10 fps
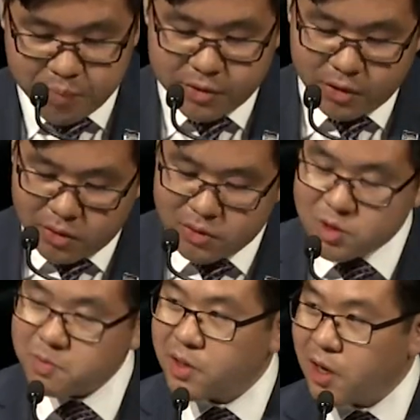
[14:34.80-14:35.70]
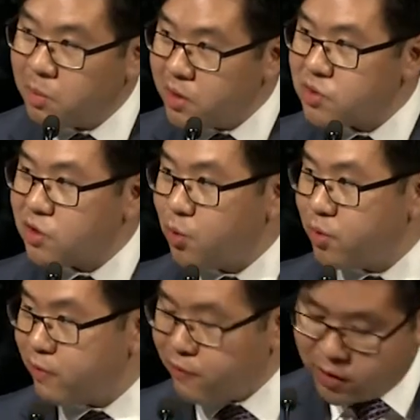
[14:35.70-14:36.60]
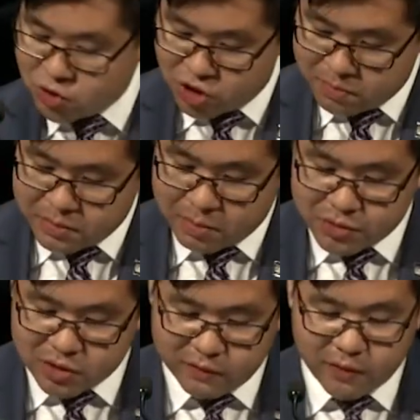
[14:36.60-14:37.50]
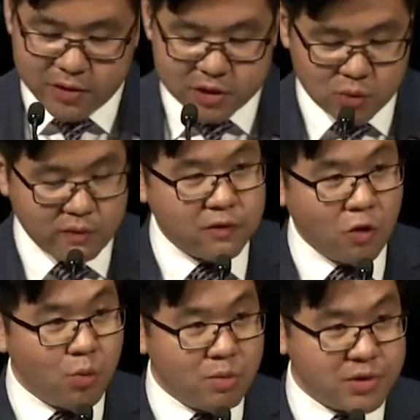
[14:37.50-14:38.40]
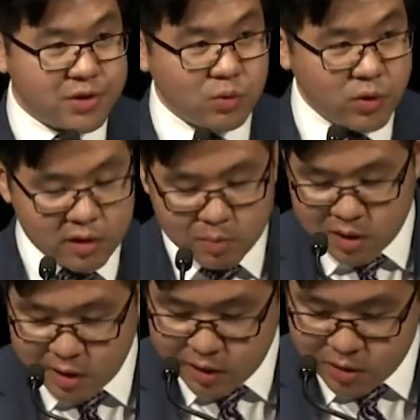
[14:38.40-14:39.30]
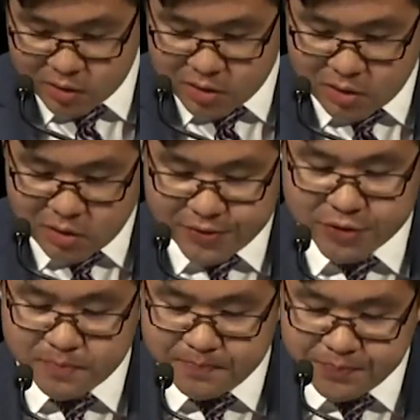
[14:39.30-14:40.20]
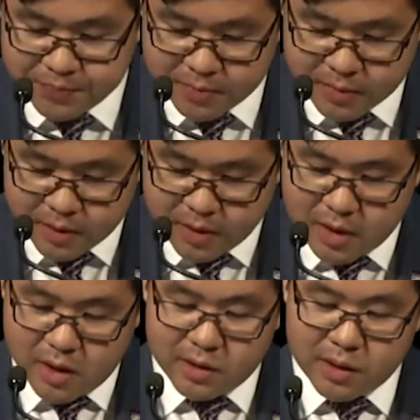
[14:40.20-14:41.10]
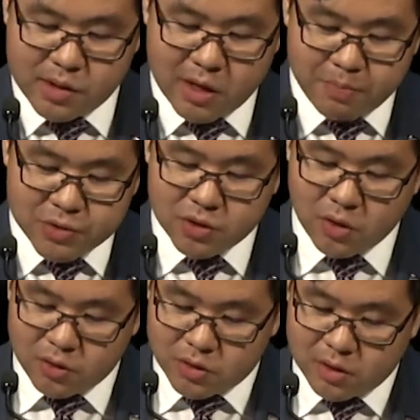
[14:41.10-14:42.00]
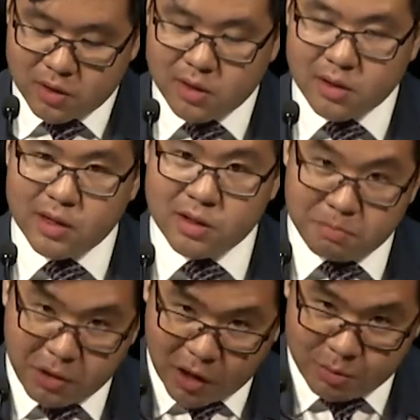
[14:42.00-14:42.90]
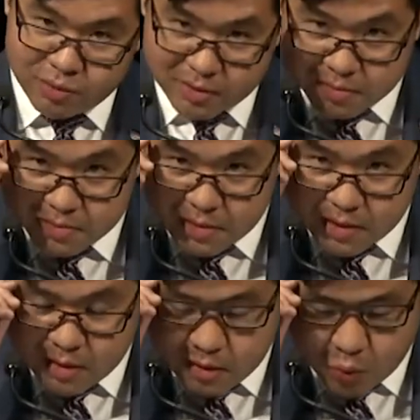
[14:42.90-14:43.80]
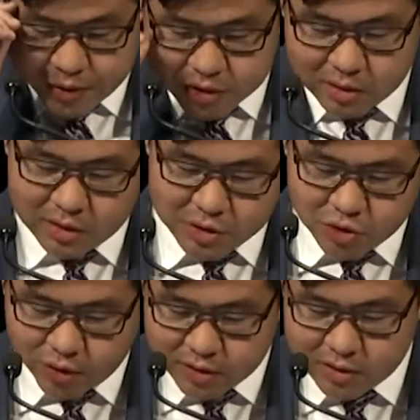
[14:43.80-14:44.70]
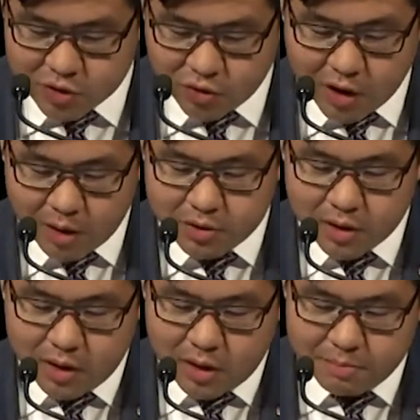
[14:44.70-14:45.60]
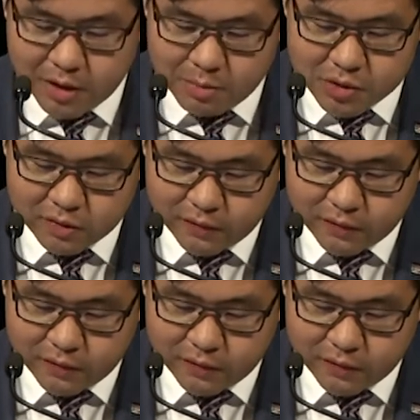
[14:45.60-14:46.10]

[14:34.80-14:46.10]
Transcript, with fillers: Though this became less so with the friendship that Mr. Fraser would form with Mr. Whitlam in their later years. Yet the episode in the pub in the Western District, described by Mr.